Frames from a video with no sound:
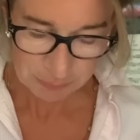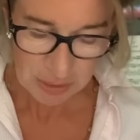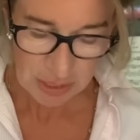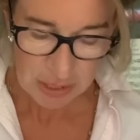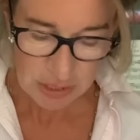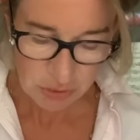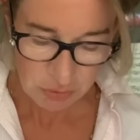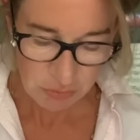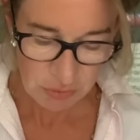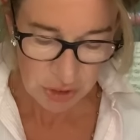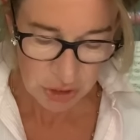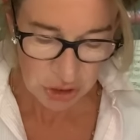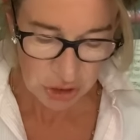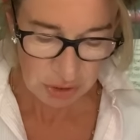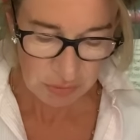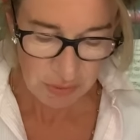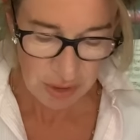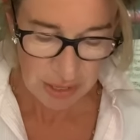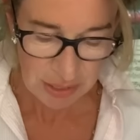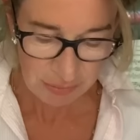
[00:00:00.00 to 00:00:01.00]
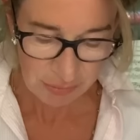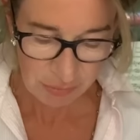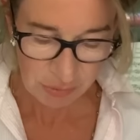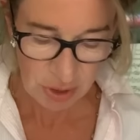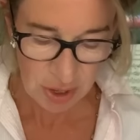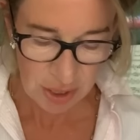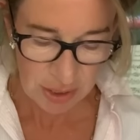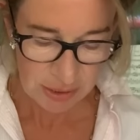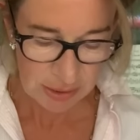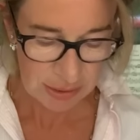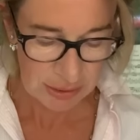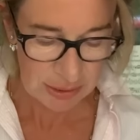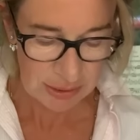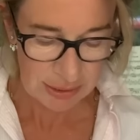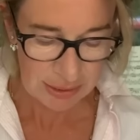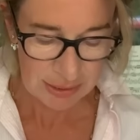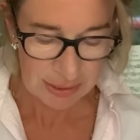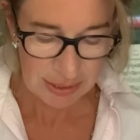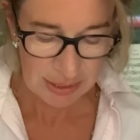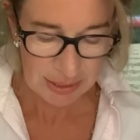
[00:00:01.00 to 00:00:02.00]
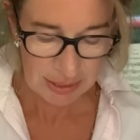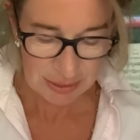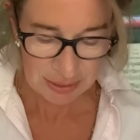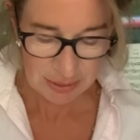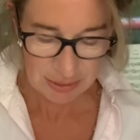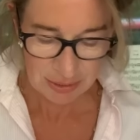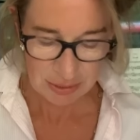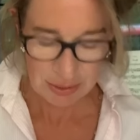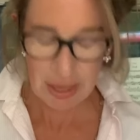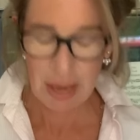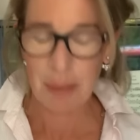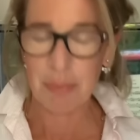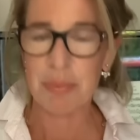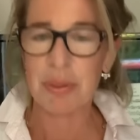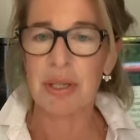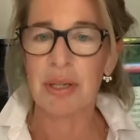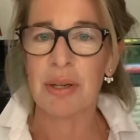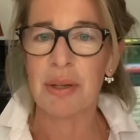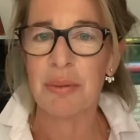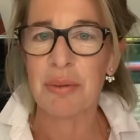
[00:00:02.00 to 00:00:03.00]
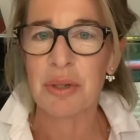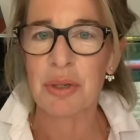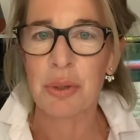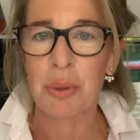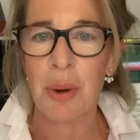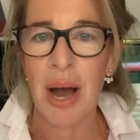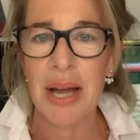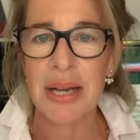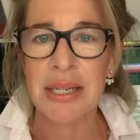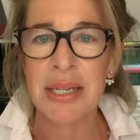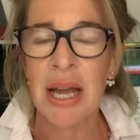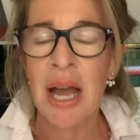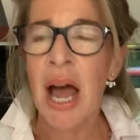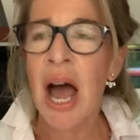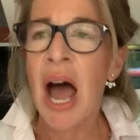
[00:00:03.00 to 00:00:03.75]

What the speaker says: Is Rishi ready for us? Absolute twat.